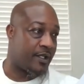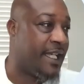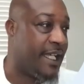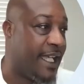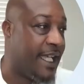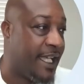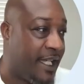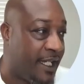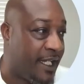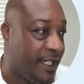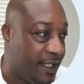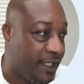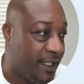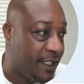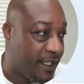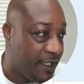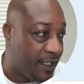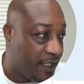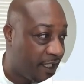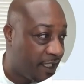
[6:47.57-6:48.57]
and
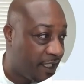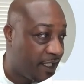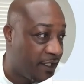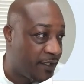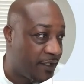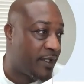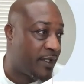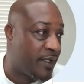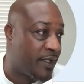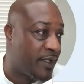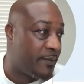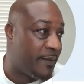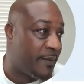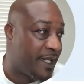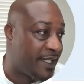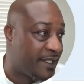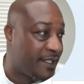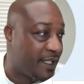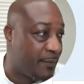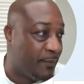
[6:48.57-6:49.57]
here's where it
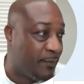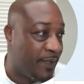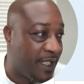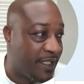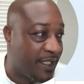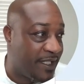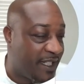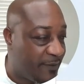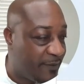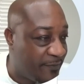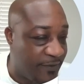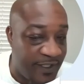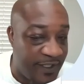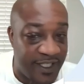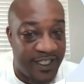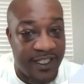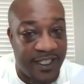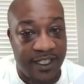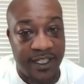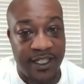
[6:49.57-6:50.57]
makes a big
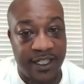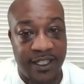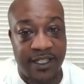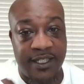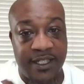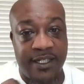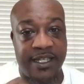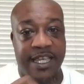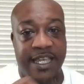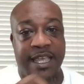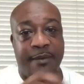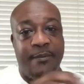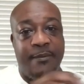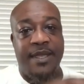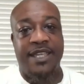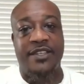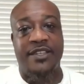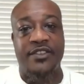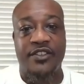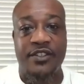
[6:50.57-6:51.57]
difference and
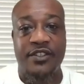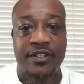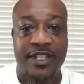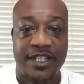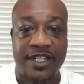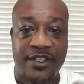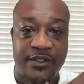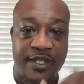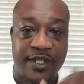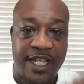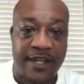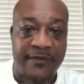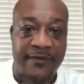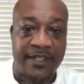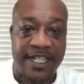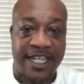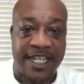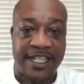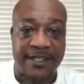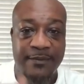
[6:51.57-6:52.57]
making sure that your
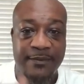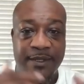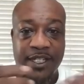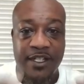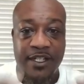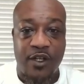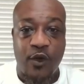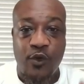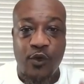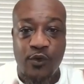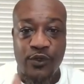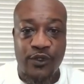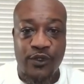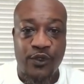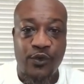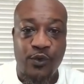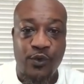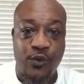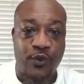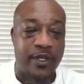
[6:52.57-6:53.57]
advertisement goes
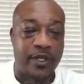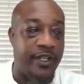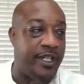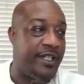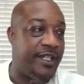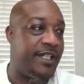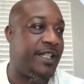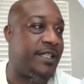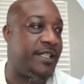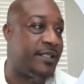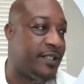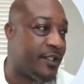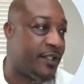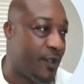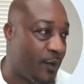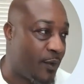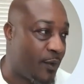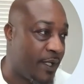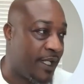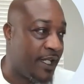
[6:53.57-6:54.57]
to where it needs to
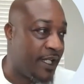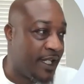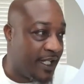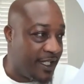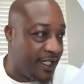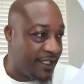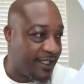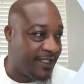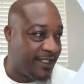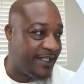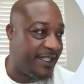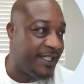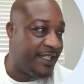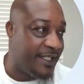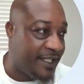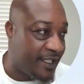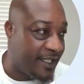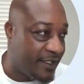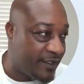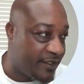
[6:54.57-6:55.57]
go at. The
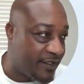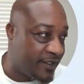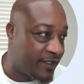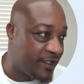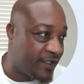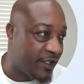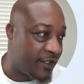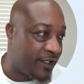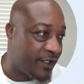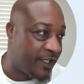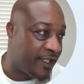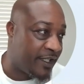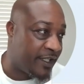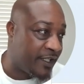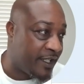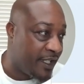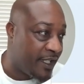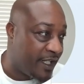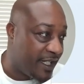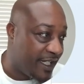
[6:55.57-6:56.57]
detailed
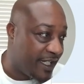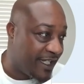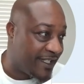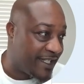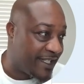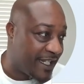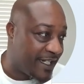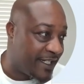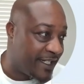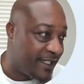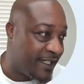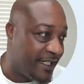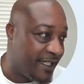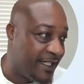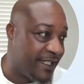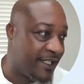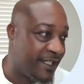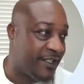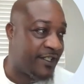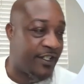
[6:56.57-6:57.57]
targeting. Inside of the
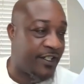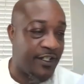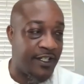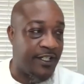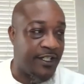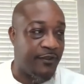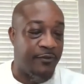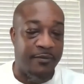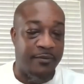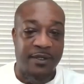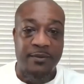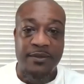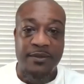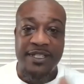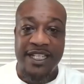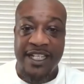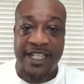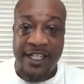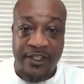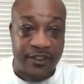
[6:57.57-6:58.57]
detailed targeting, remember
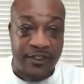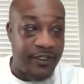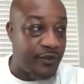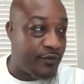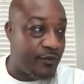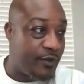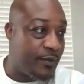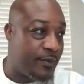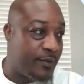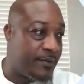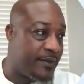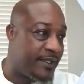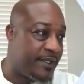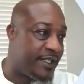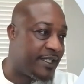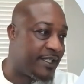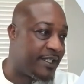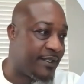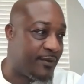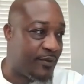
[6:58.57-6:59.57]
the interest group?
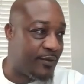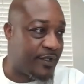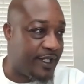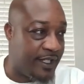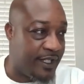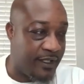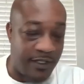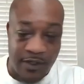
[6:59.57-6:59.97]
This is where it